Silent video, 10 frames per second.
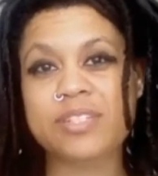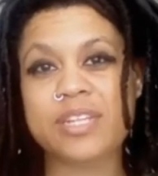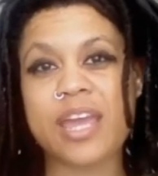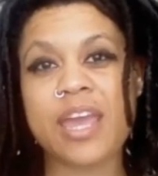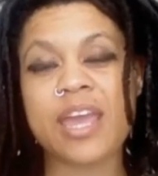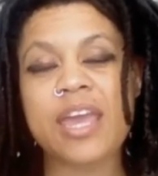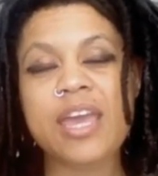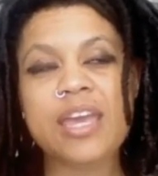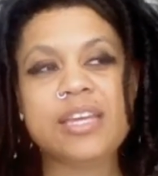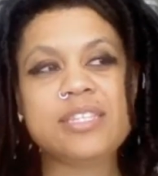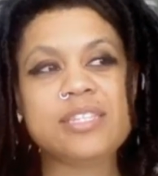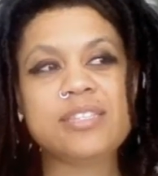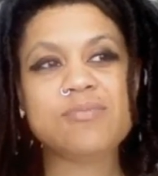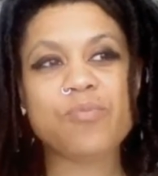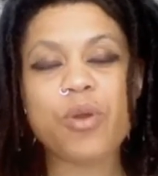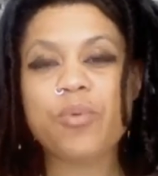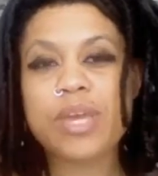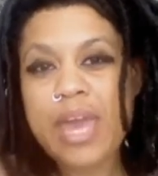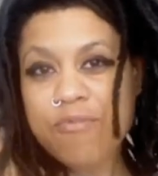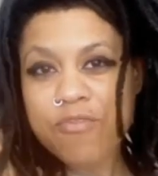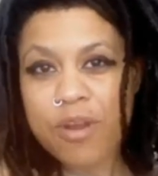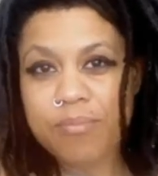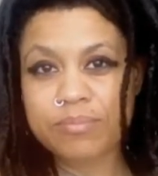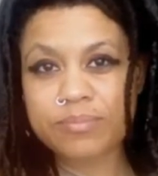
today is where we came from.